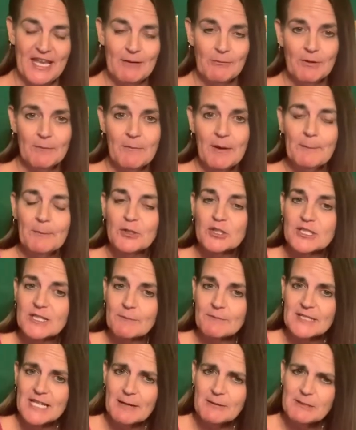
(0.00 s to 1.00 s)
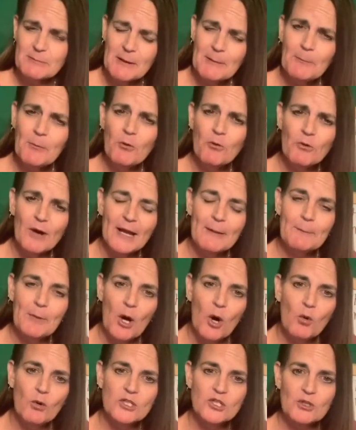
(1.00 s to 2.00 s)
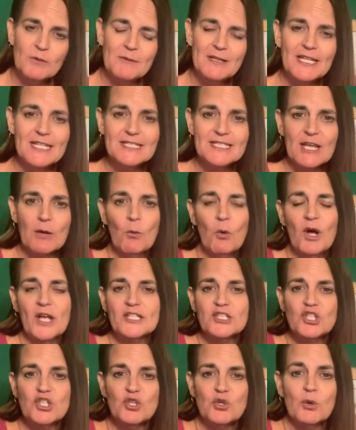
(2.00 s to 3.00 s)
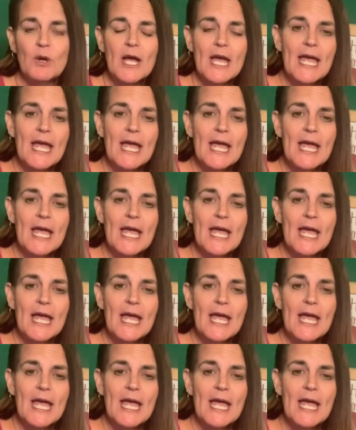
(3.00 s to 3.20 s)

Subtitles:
Remember, sometimes people write poetry because they want to